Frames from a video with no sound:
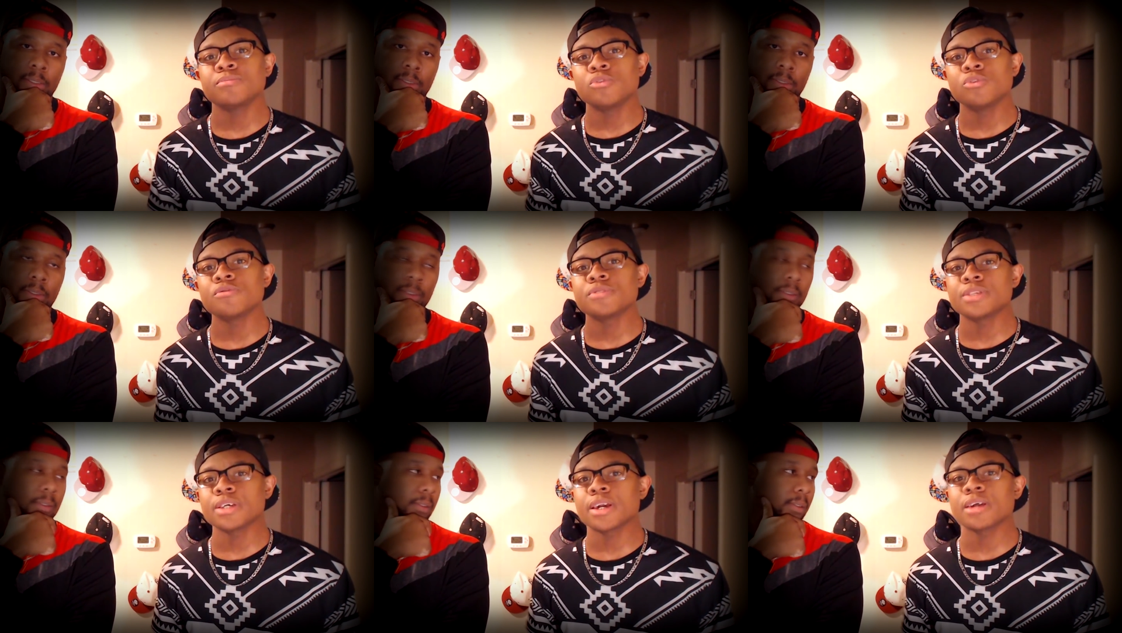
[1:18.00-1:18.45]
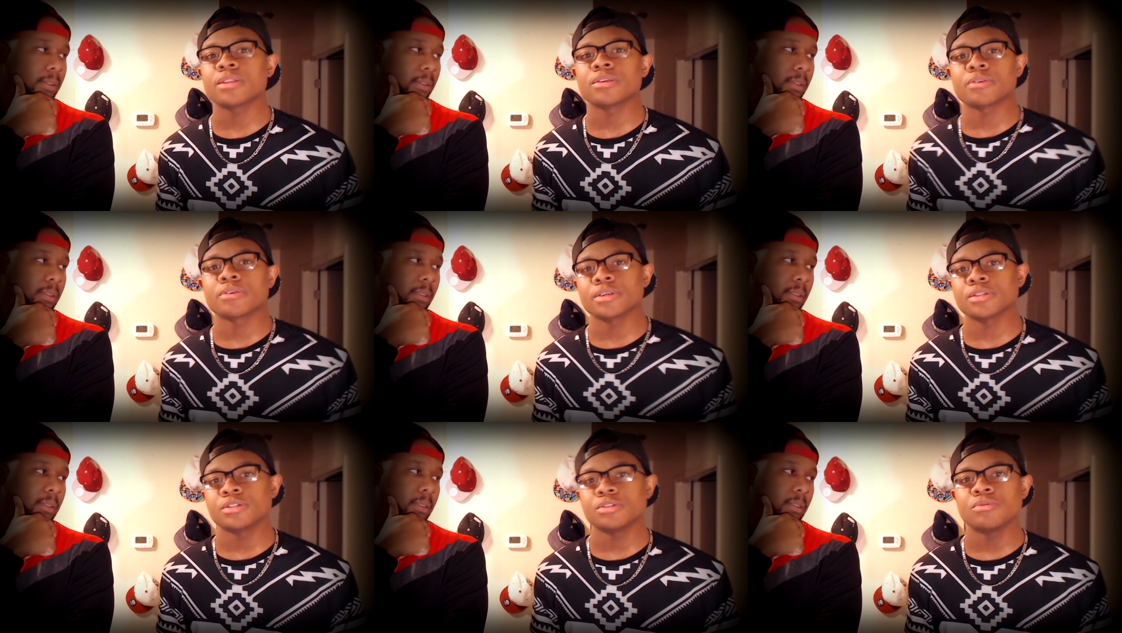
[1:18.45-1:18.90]
Speaker 1: moves together
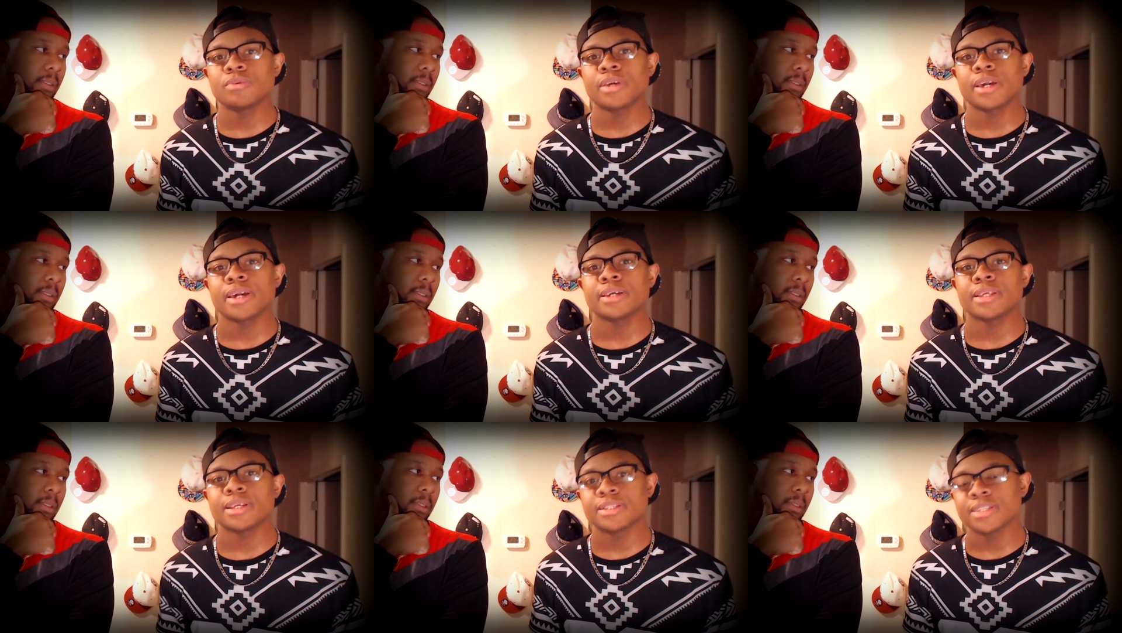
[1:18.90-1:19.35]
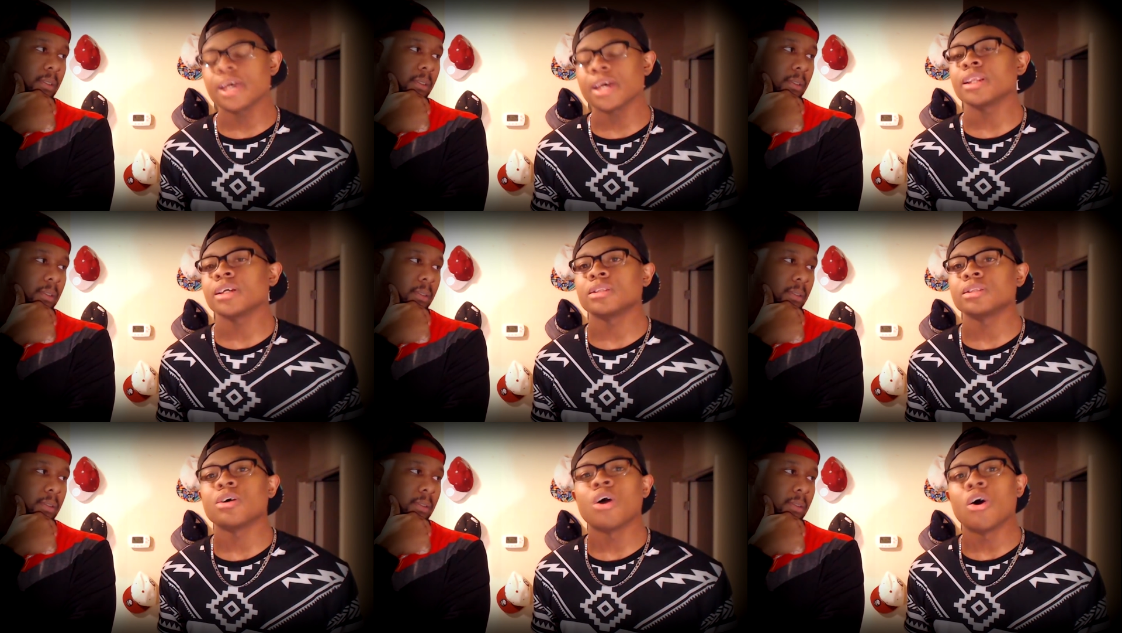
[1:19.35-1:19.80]
in 2K that
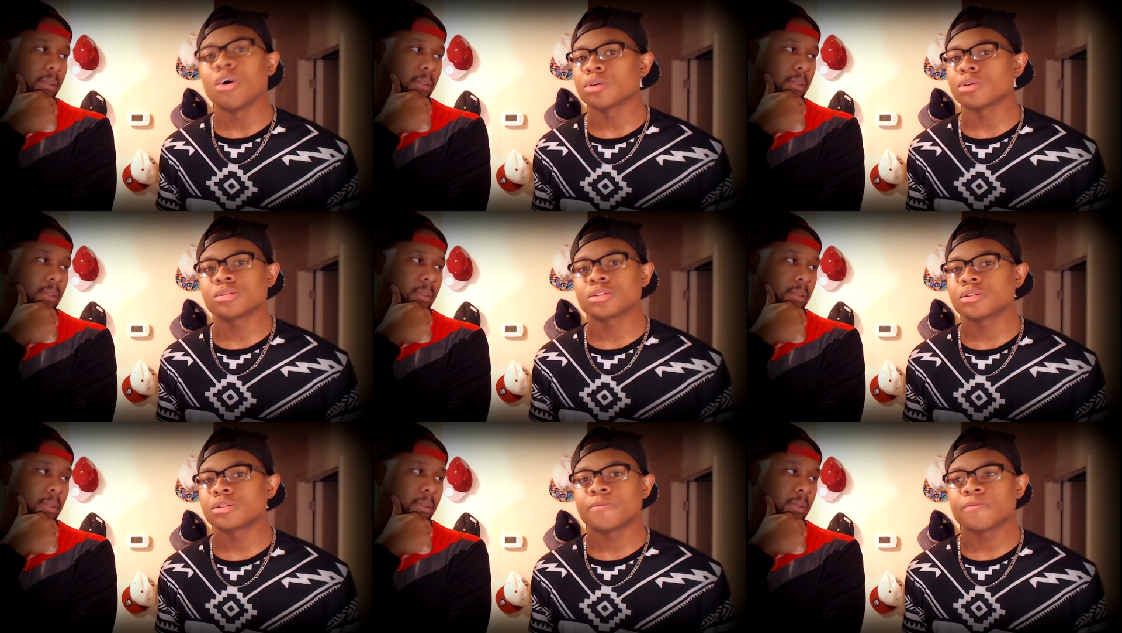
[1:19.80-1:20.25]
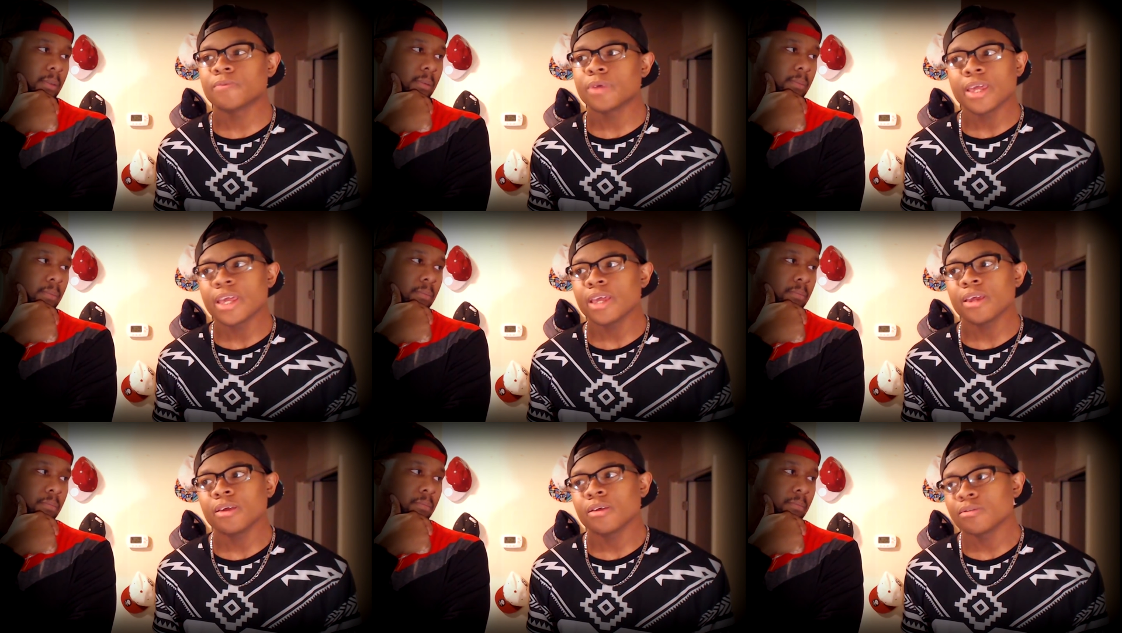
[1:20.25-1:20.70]
technically aren't,
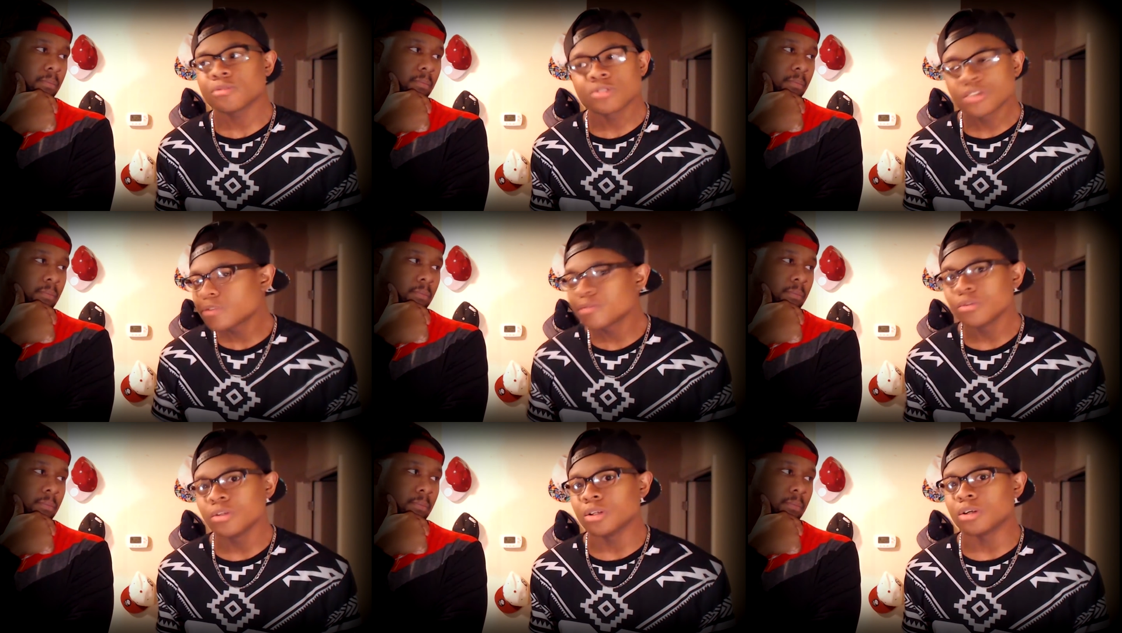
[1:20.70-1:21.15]
you